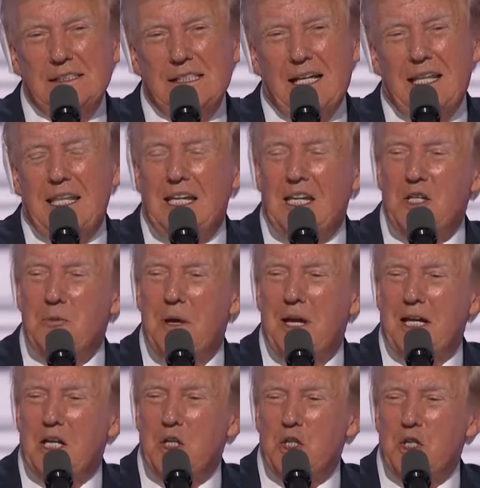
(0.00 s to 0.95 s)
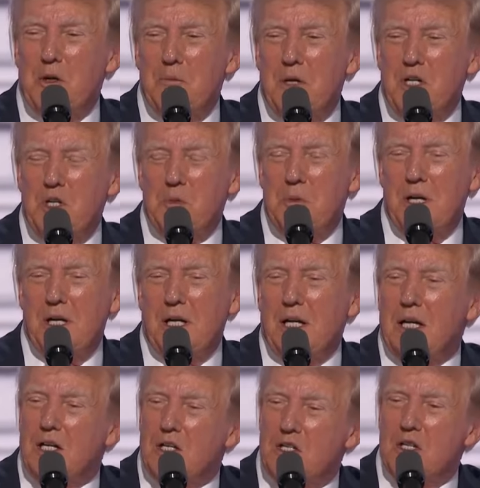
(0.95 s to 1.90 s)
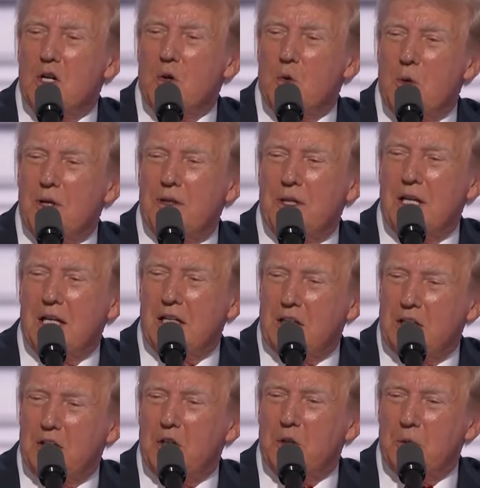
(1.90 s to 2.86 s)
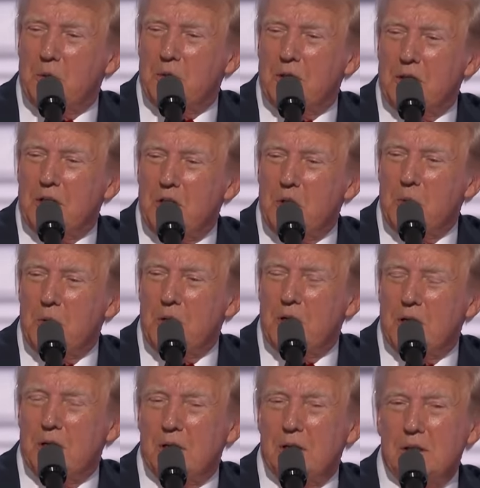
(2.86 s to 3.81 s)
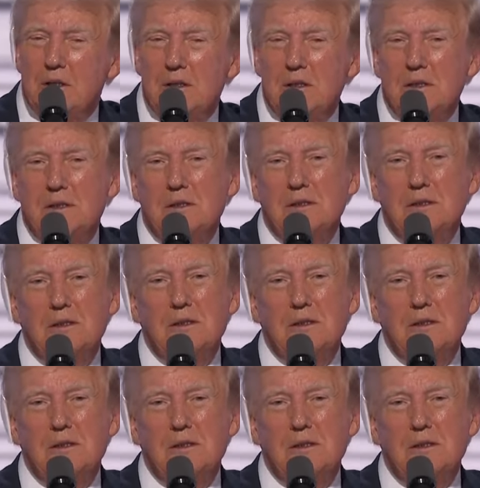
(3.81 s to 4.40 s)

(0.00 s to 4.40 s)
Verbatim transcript: I think he's making so much money he doesn't know what the hell to do with it. You want to know?